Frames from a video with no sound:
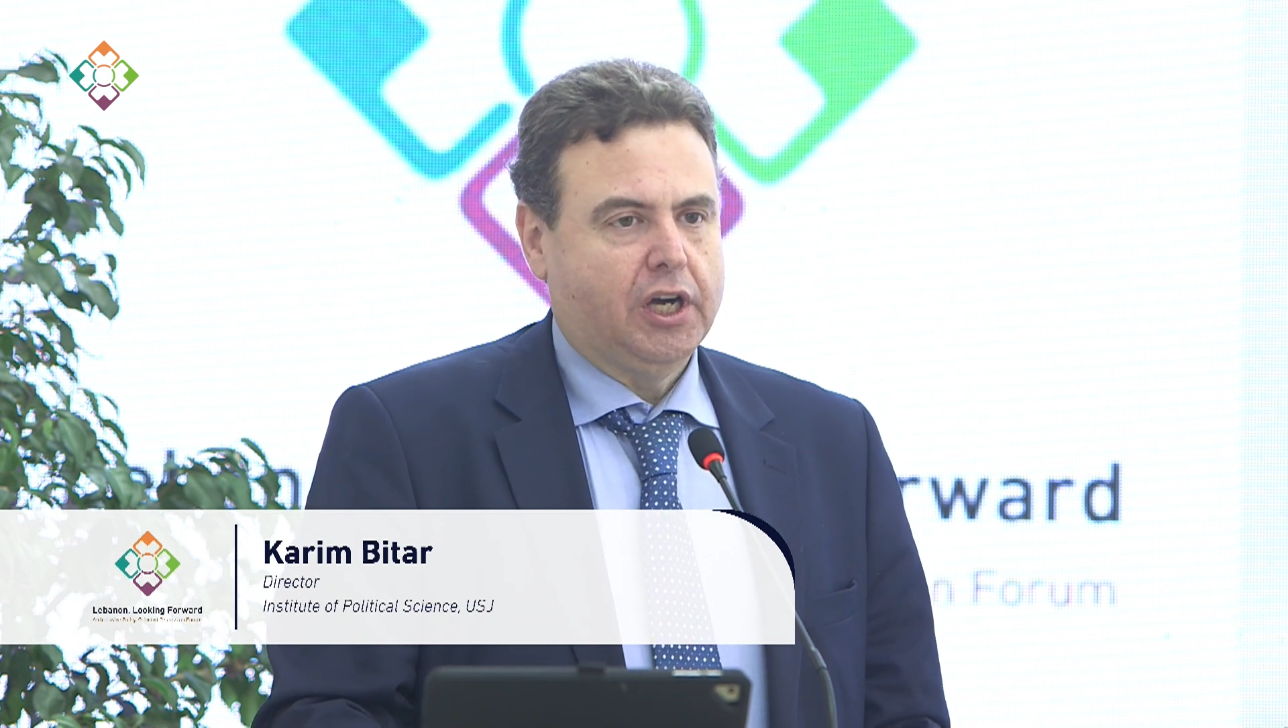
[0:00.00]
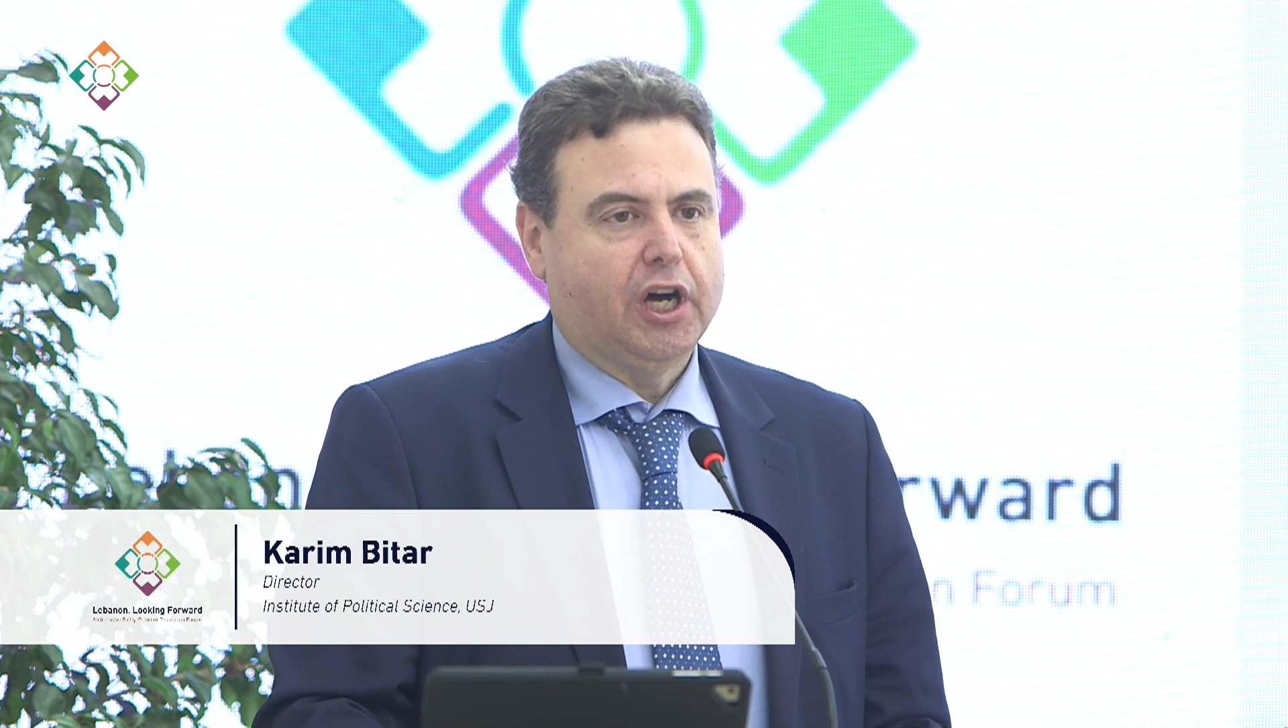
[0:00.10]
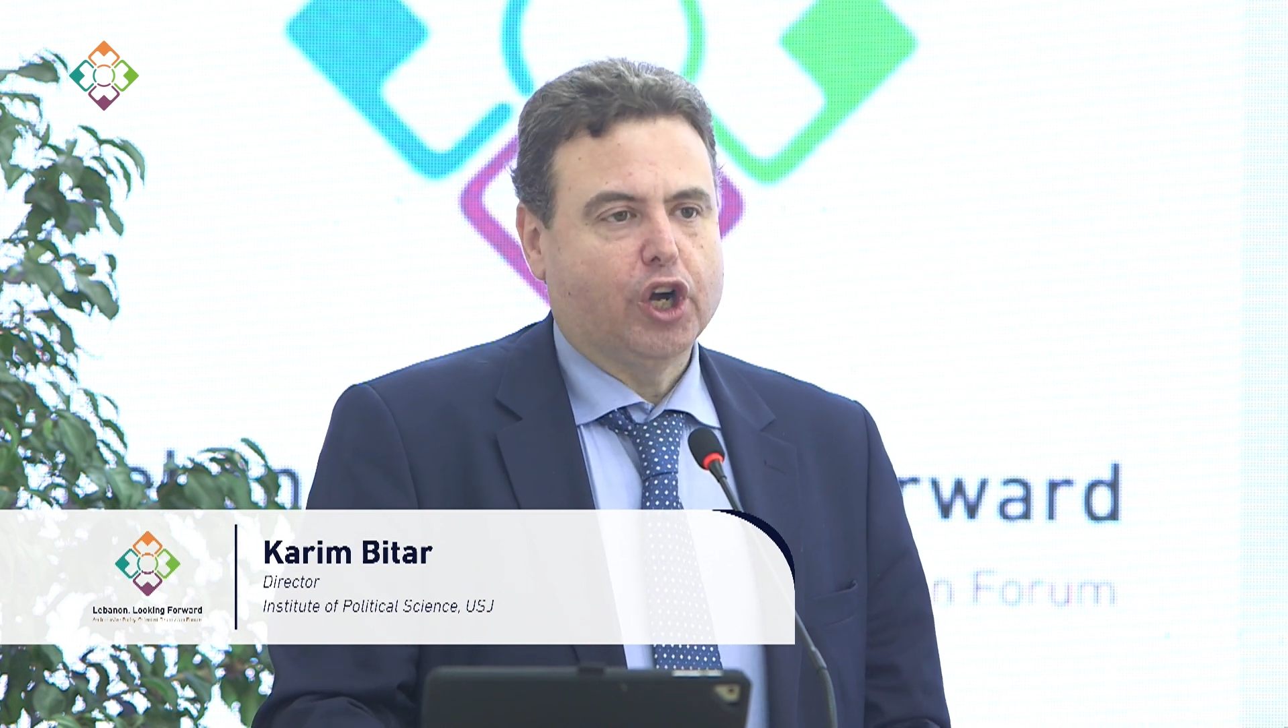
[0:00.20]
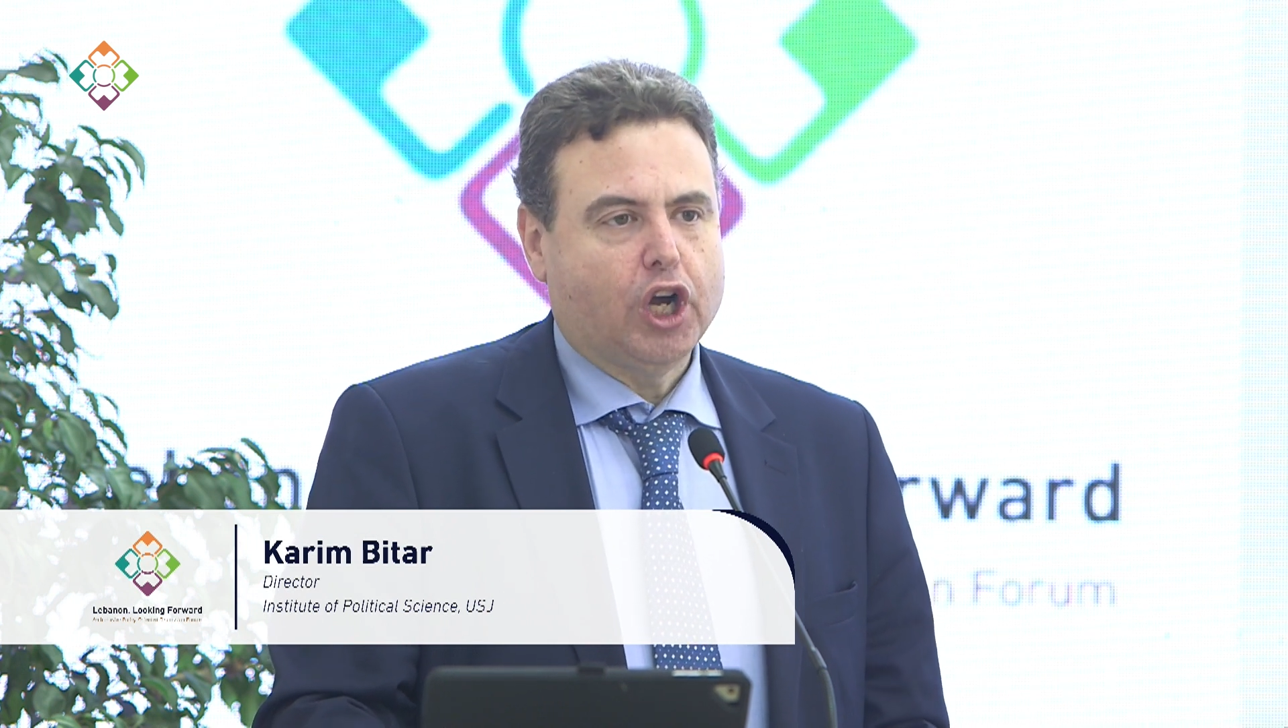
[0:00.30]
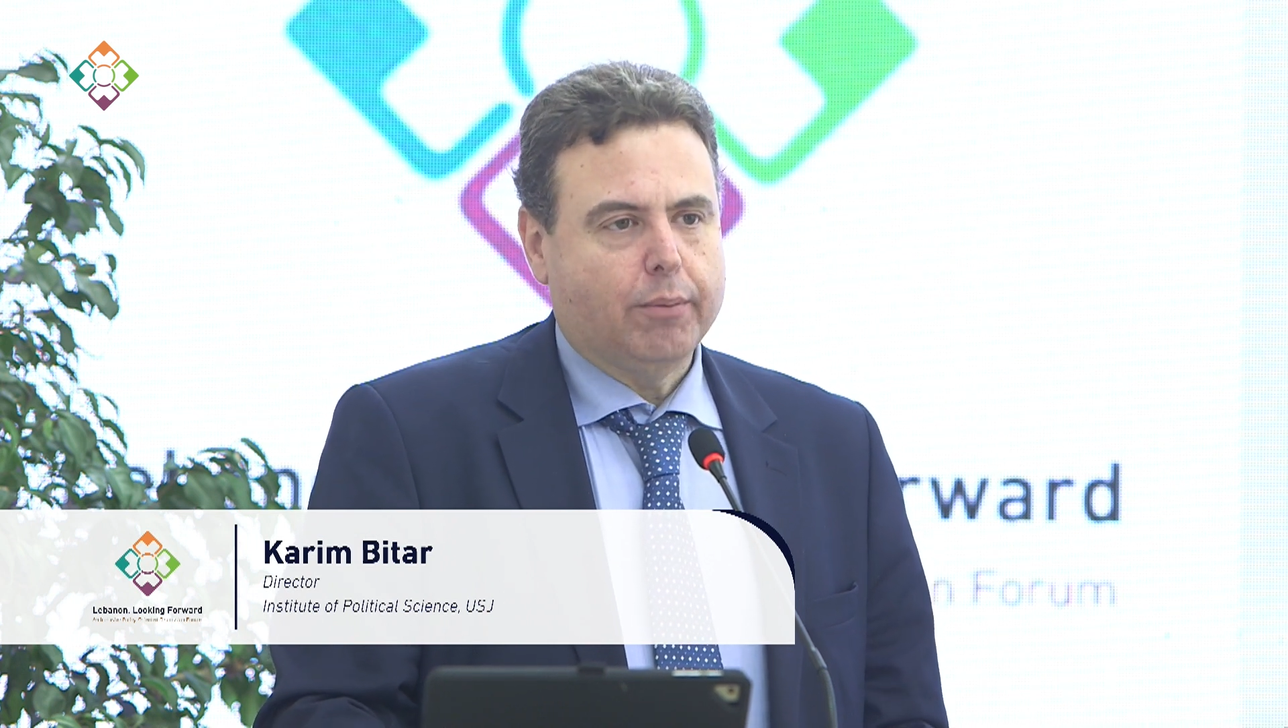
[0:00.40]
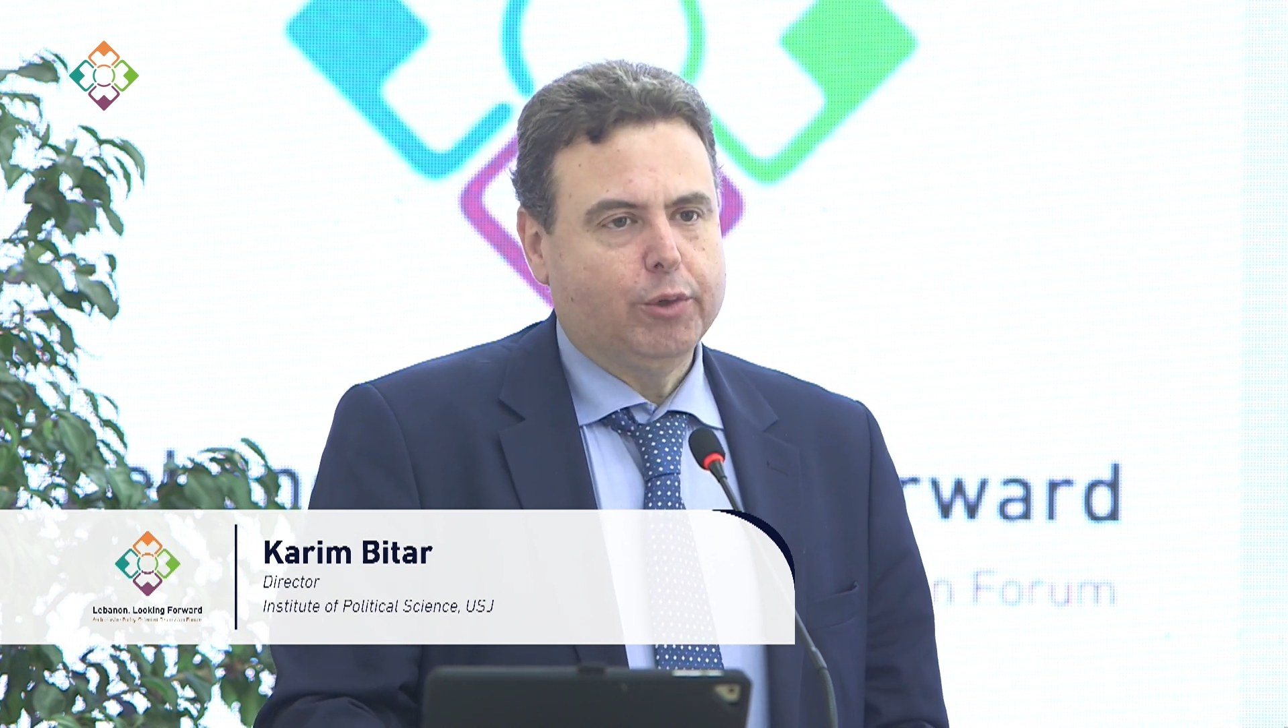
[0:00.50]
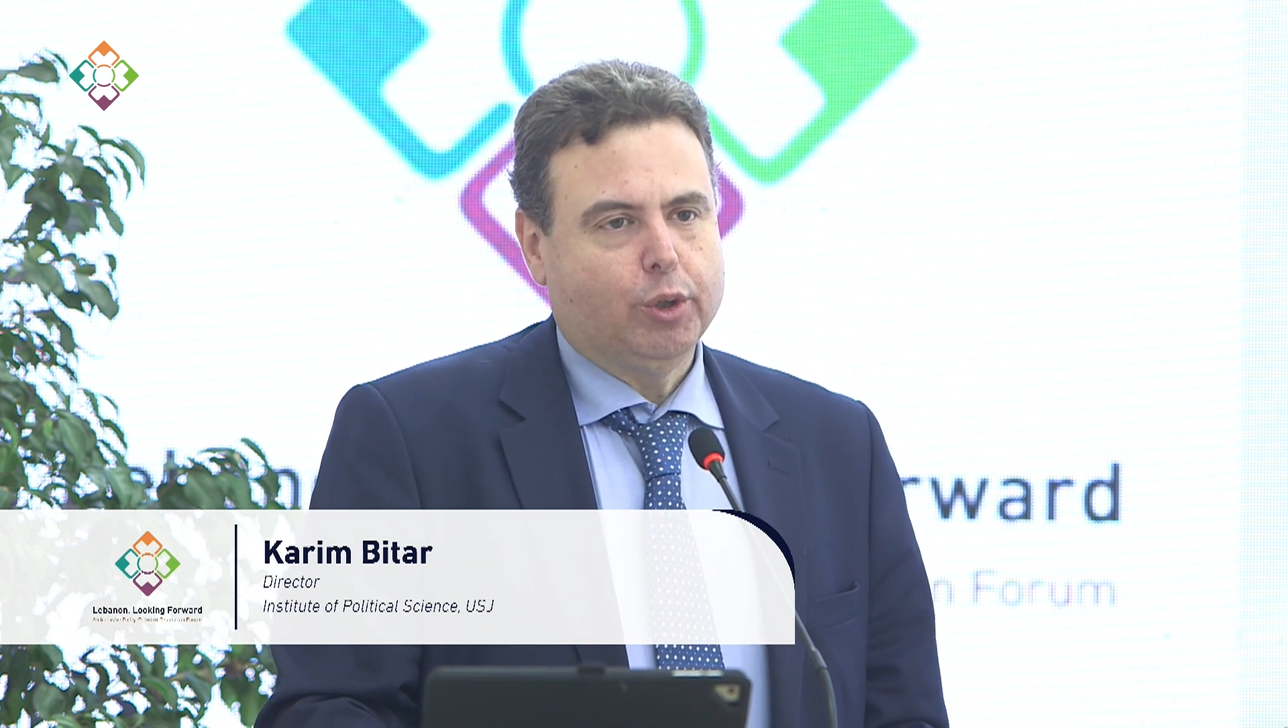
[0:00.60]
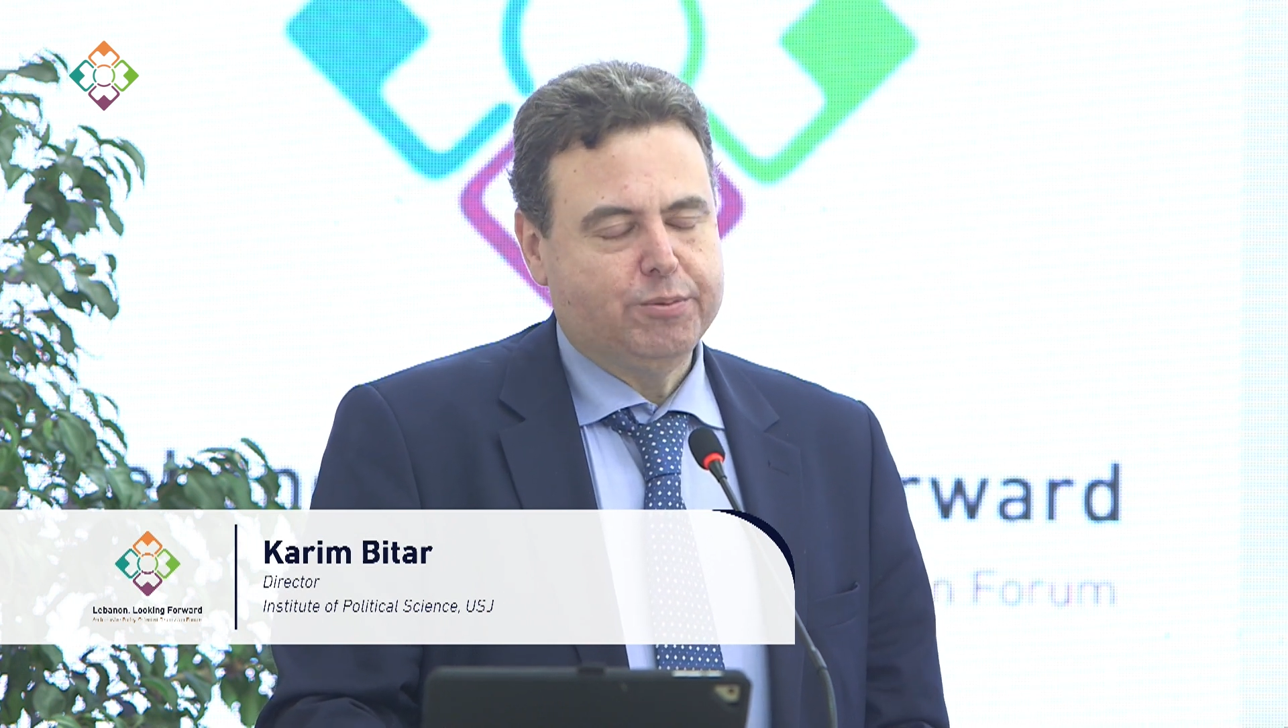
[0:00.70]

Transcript: our common